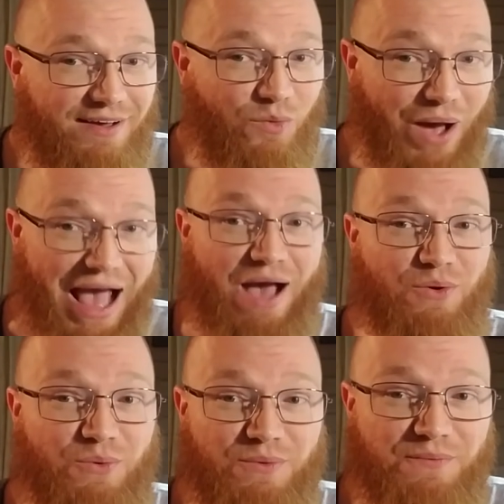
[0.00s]
Wow,
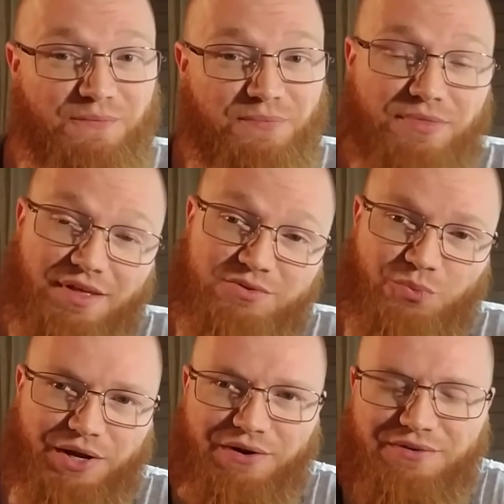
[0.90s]
that's
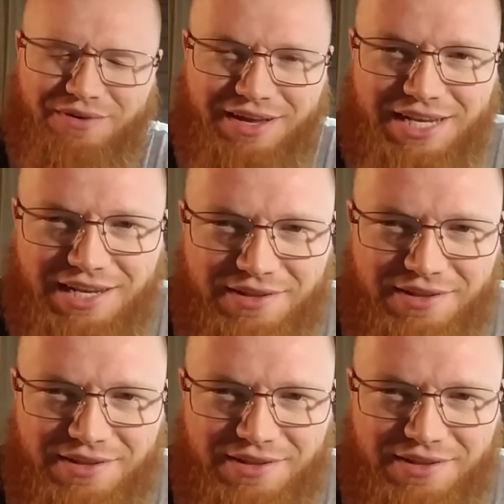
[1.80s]
weird, right?